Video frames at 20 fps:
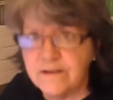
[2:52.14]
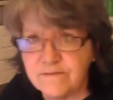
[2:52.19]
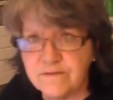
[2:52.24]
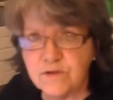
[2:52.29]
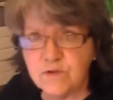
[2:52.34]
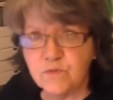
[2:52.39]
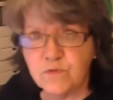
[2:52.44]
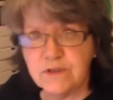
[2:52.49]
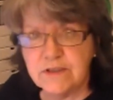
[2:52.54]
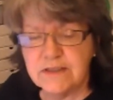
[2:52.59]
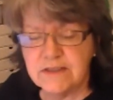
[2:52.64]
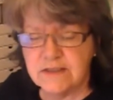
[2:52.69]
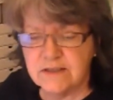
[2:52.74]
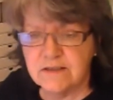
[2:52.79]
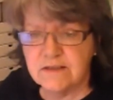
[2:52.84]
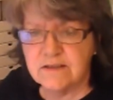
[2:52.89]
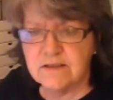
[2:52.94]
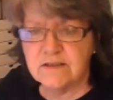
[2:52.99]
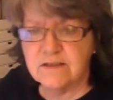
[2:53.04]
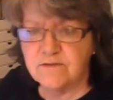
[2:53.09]
of the
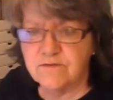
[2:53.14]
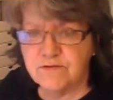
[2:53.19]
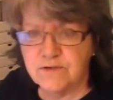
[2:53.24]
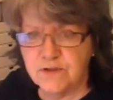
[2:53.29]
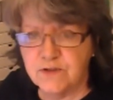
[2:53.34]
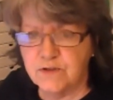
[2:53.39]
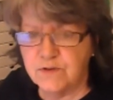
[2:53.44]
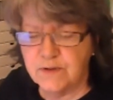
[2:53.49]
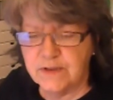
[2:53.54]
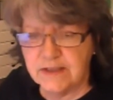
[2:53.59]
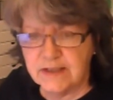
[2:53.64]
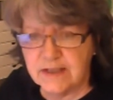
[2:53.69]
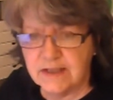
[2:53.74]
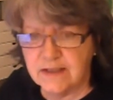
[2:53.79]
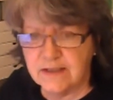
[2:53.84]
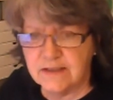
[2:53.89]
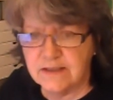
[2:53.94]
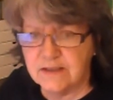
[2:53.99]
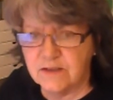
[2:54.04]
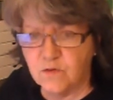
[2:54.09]
reasons for doing
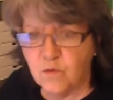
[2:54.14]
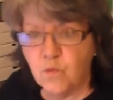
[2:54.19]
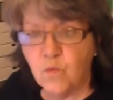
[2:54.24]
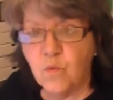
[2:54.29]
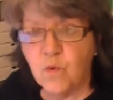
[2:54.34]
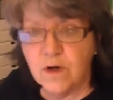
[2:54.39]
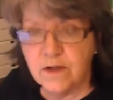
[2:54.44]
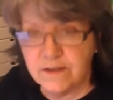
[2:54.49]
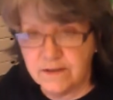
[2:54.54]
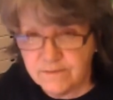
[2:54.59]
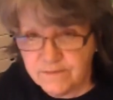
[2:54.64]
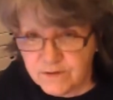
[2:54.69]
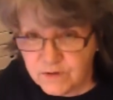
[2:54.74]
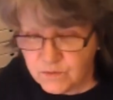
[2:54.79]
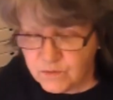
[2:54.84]
that, one of the